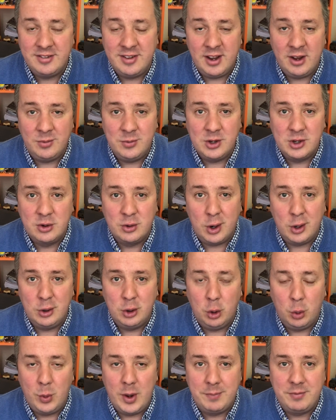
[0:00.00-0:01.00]
to help you grow
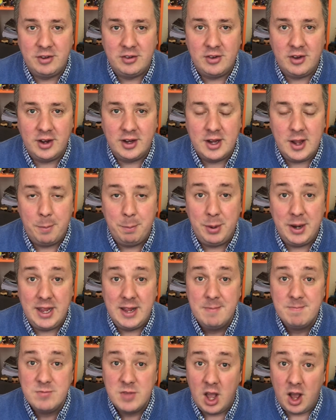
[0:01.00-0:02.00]
your web design company.